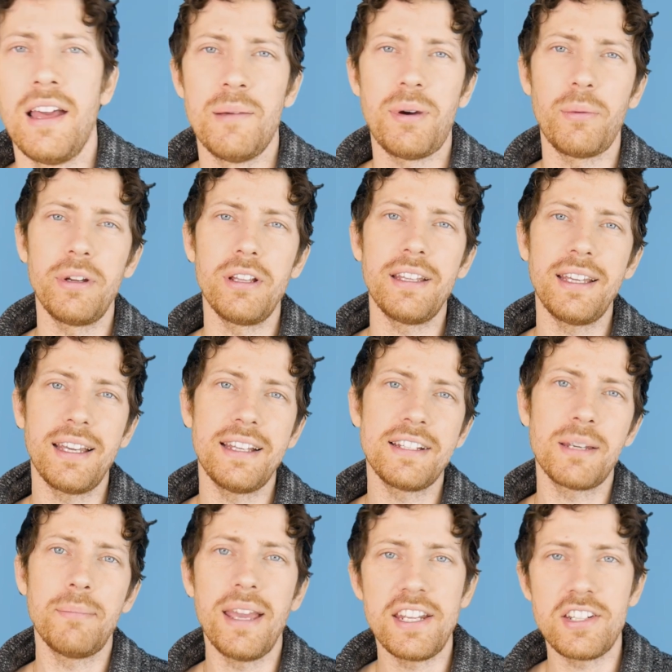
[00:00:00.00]
But really, it's
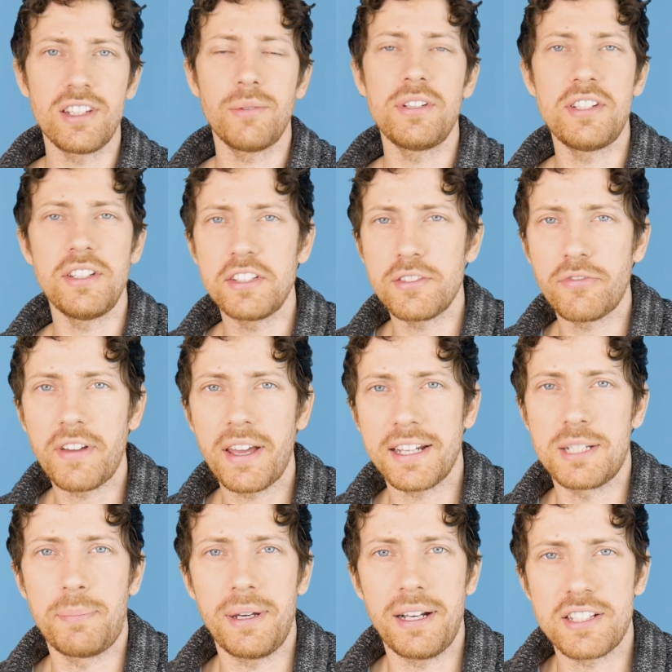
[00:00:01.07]
amazing that we see these
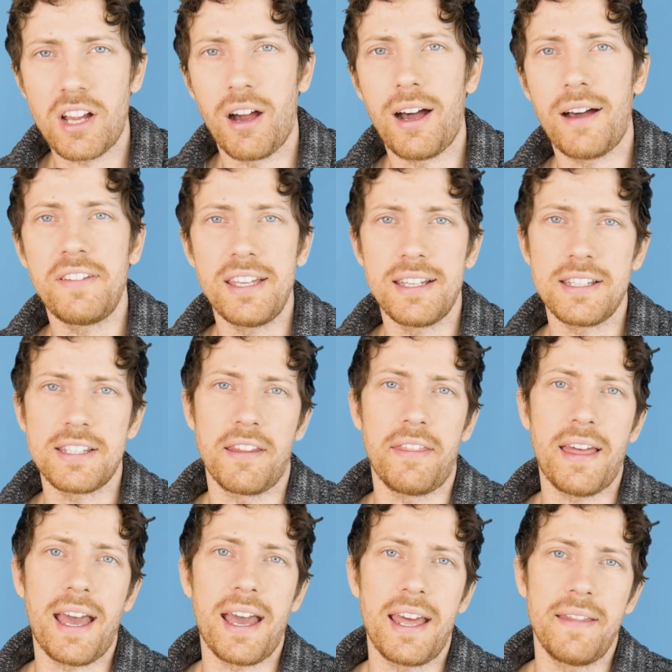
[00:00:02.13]
effects, but it's obvious
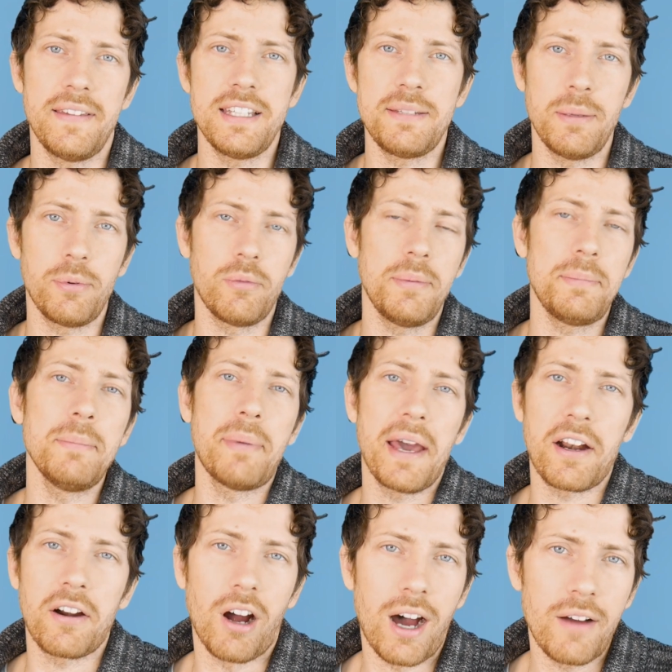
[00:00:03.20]
that these people would be
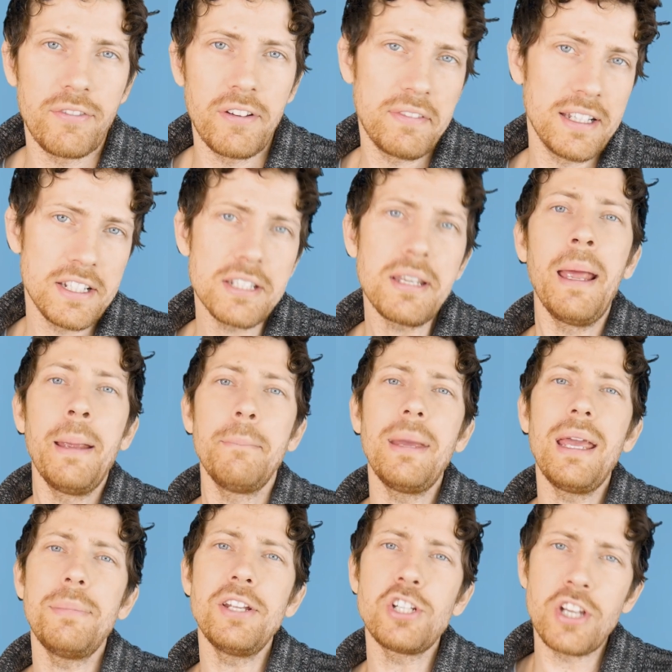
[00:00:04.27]
better off if they just
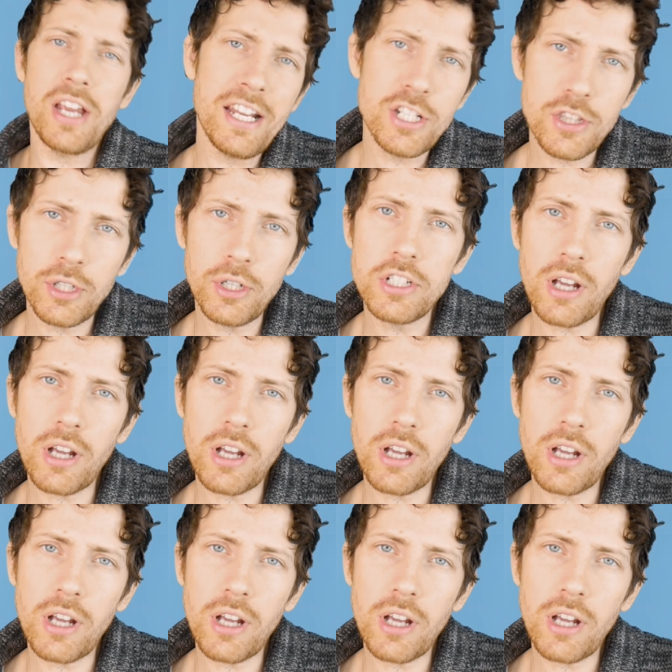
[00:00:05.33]
maybe change their